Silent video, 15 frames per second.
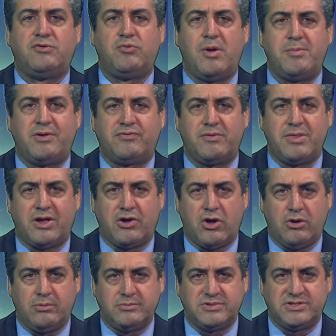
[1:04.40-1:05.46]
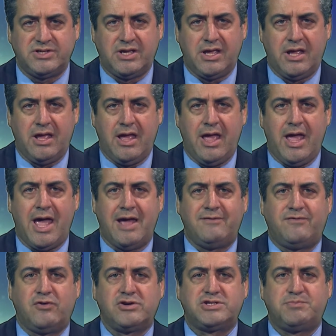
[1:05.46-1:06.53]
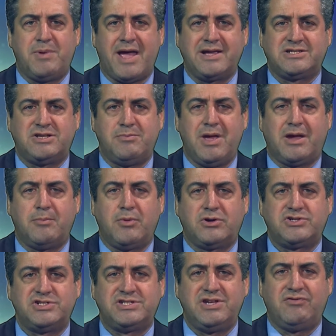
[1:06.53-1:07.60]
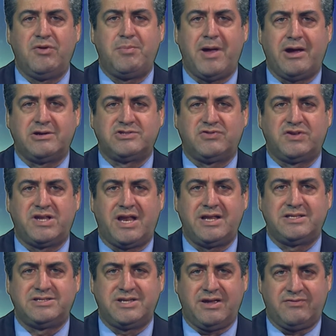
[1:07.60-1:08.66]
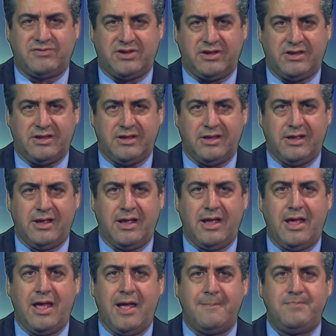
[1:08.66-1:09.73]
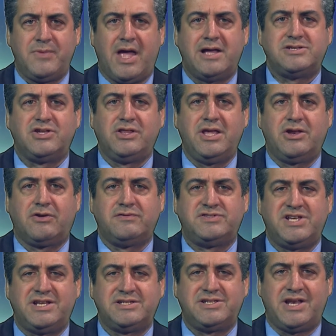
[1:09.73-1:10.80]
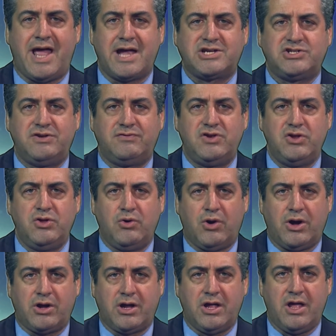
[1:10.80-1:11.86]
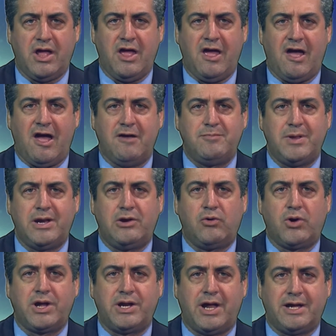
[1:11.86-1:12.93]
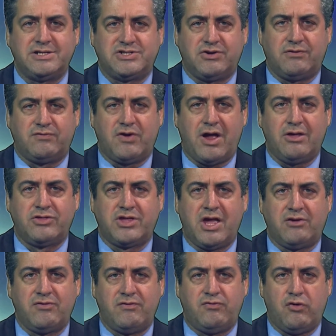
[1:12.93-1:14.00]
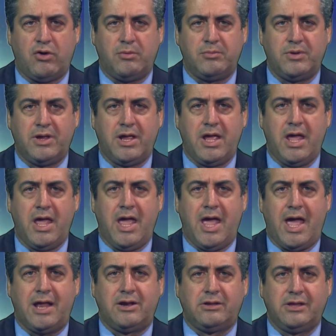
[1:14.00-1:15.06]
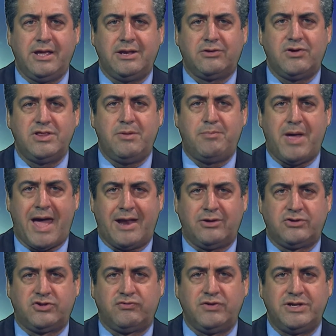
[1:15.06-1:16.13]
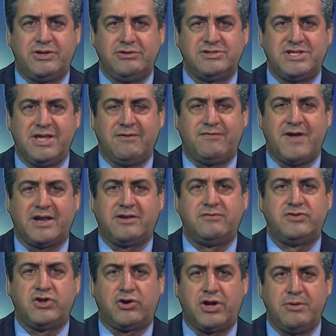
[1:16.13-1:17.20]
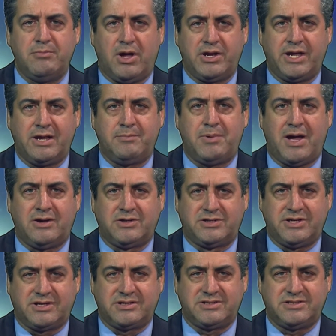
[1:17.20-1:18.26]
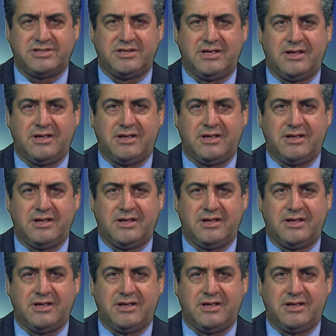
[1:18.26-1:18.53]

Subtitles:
of women from their homes, and forced banks to make emergency repairs for tenant safety. As a leader of Citizen Action of New York, I've been an organizer for healthcare reform and a leader in the battle to reduce the effect of dirty money in politics.